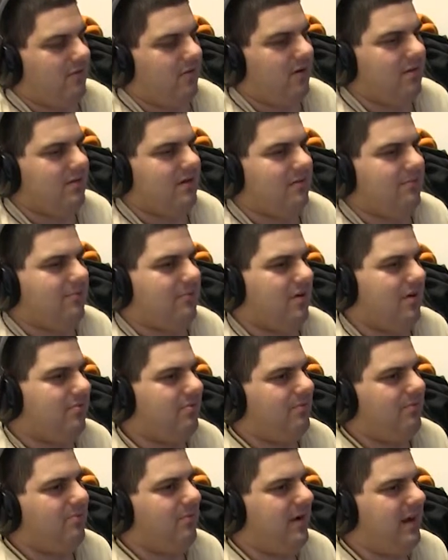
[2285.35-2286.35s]
I wasn't
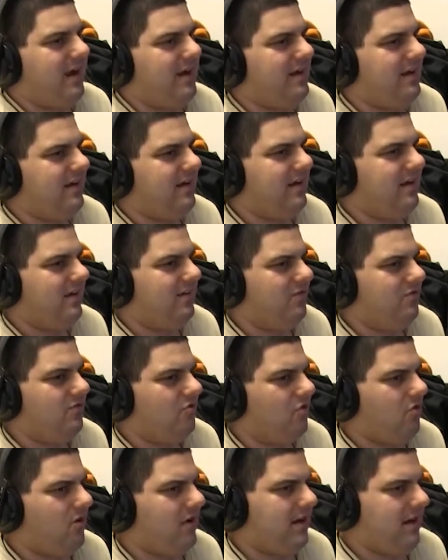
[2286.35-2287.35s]
impressed with Brandon
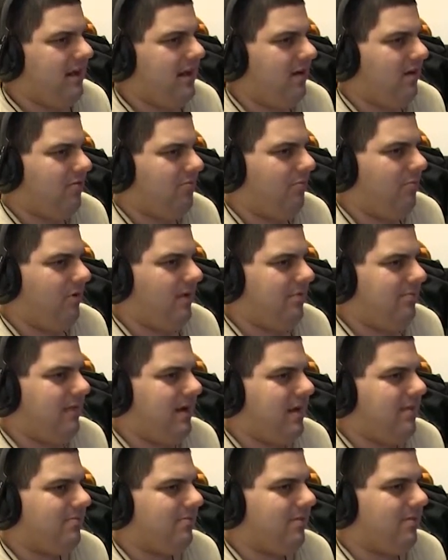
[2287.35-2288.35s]
nor Yale's boys
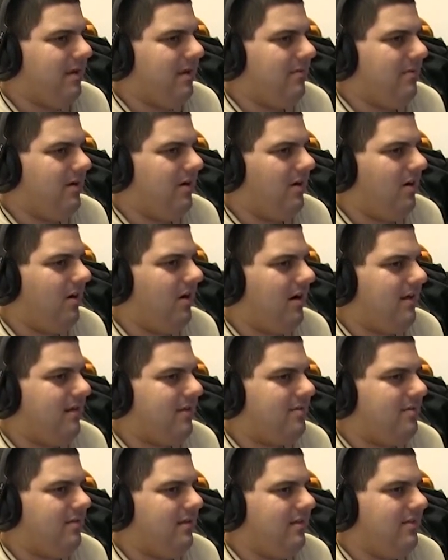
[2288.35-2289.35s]
basketball team at all. I
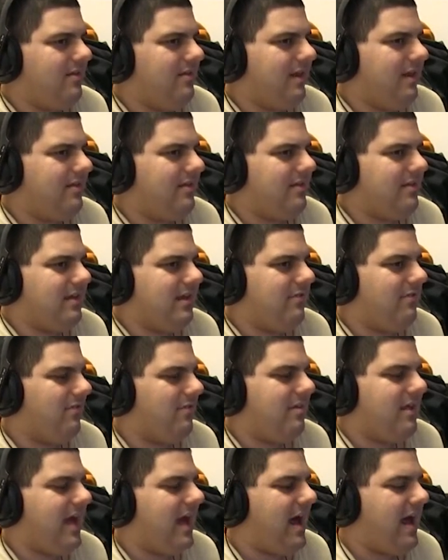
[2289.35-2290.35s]
just didn't think that they
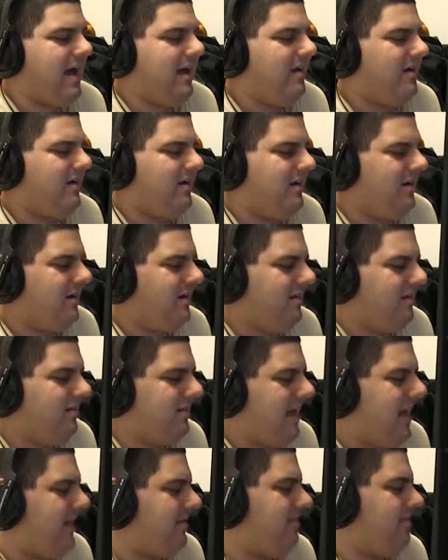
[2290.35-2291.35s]
were that
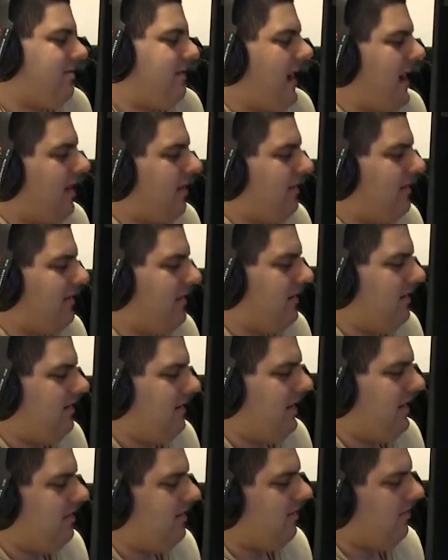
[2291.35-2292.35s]
that solid.
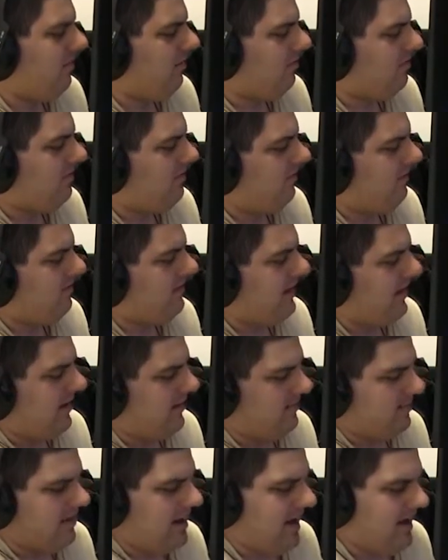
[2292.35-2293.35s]
Neither of those two
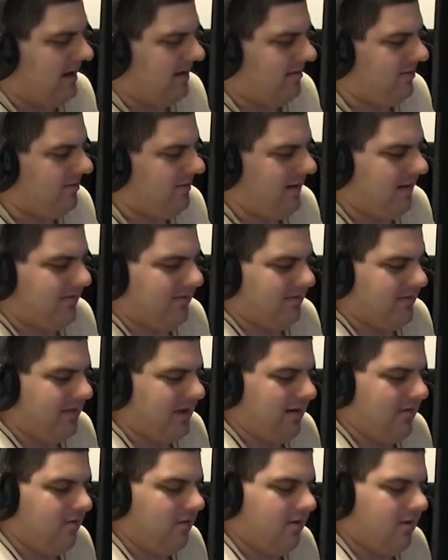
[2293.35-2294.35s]
teams. I didn't think that
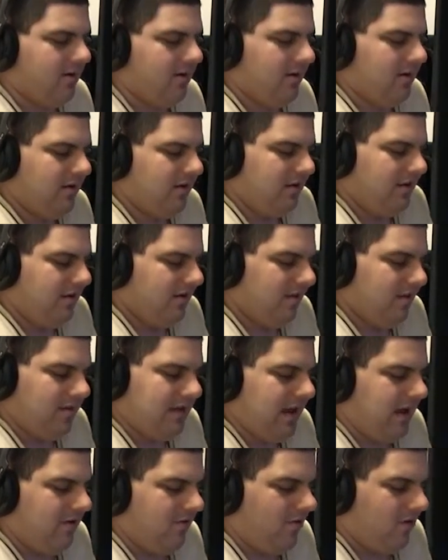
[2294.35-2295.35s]
they were
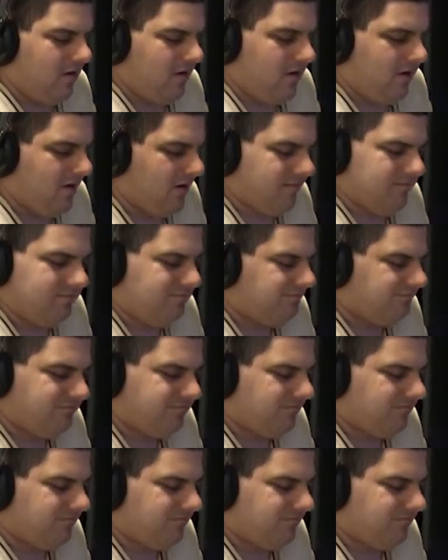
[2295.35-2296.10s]
they were